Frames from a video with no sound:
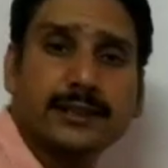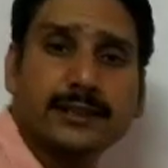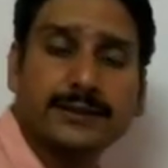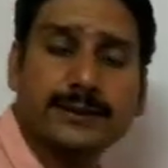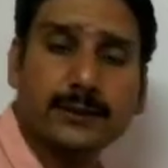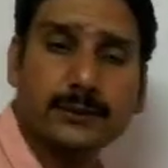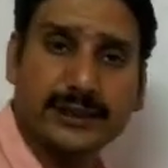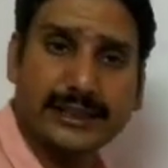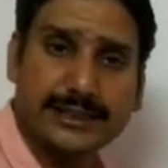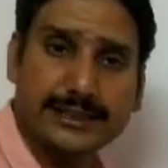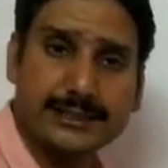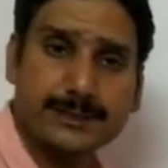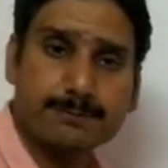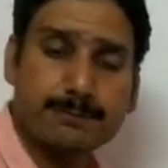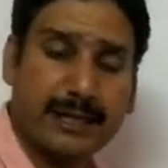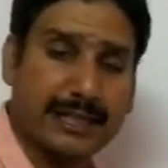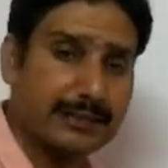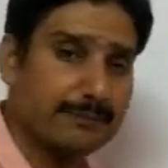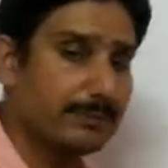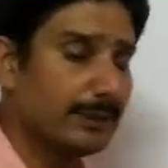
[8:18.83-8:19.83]
through each
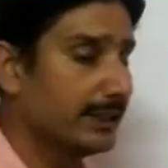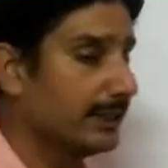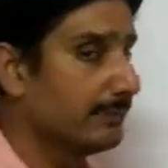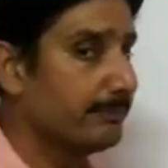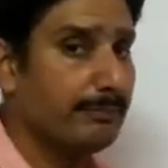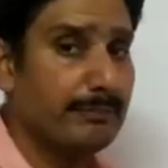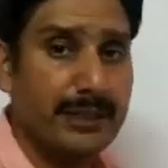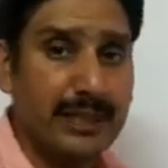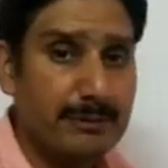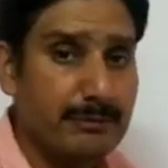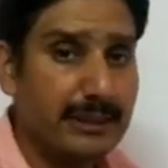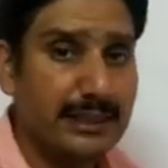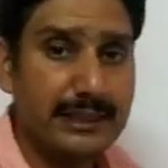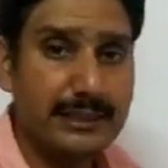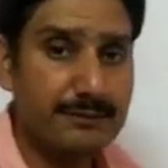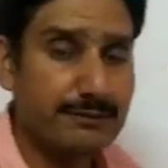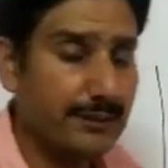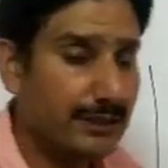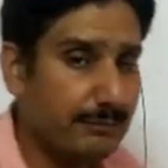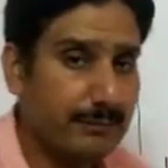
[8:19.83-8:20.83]
pipe may be
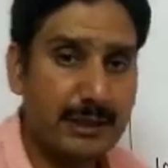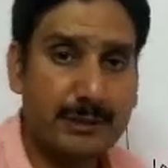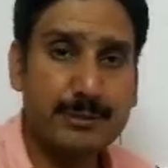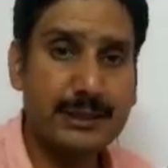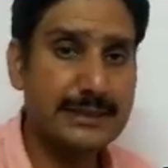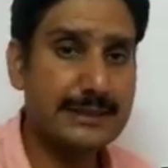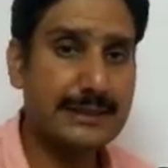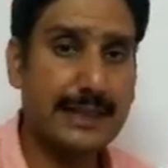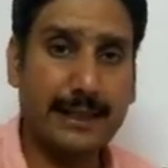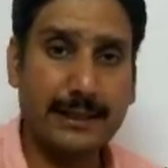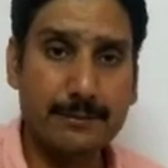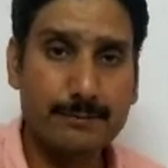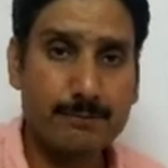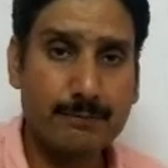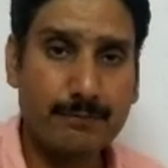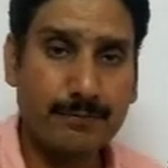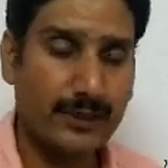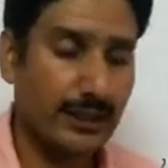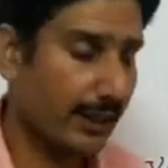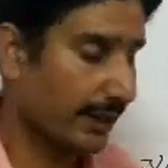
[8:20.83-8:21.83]
different, may be
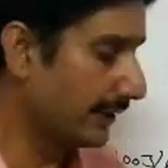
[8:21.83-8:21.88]
same,